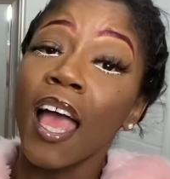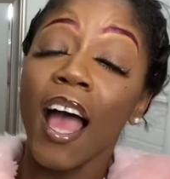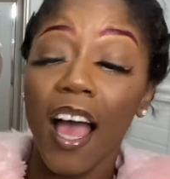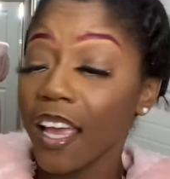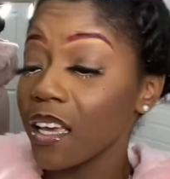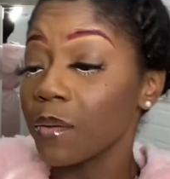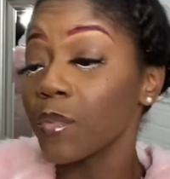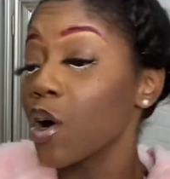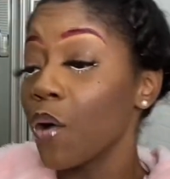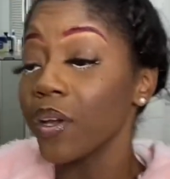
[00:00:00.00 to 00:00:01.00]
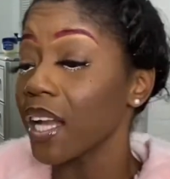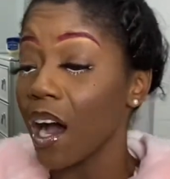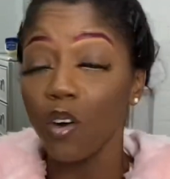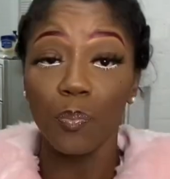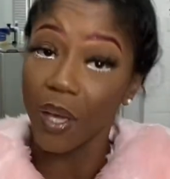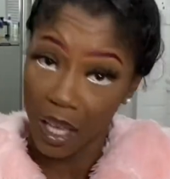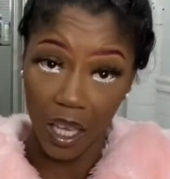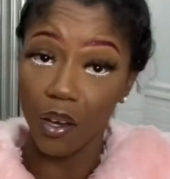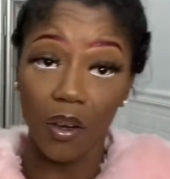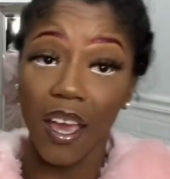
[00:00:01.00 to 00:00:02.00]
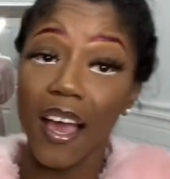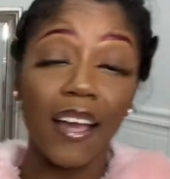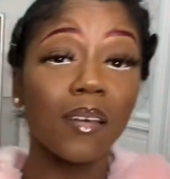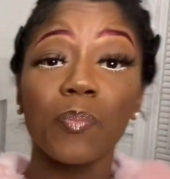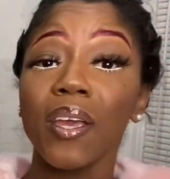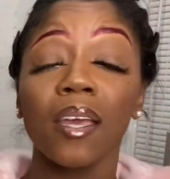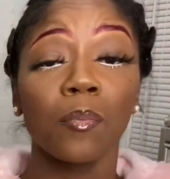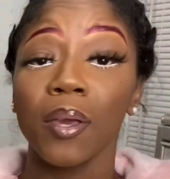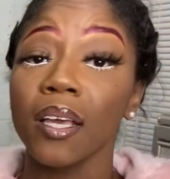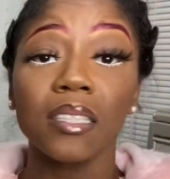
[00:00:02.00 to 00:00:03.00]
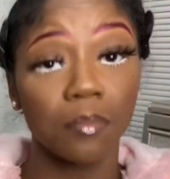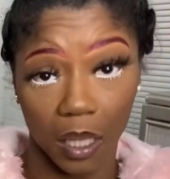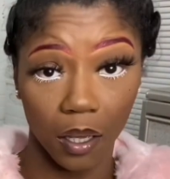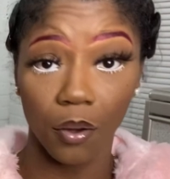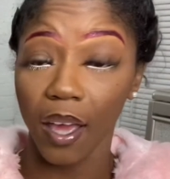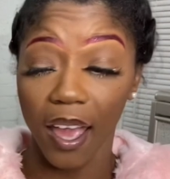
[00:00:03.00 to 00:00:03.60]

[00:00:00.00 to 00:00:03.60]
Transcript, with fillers: I am going out pink, okay? I am pink and pink is me, okay?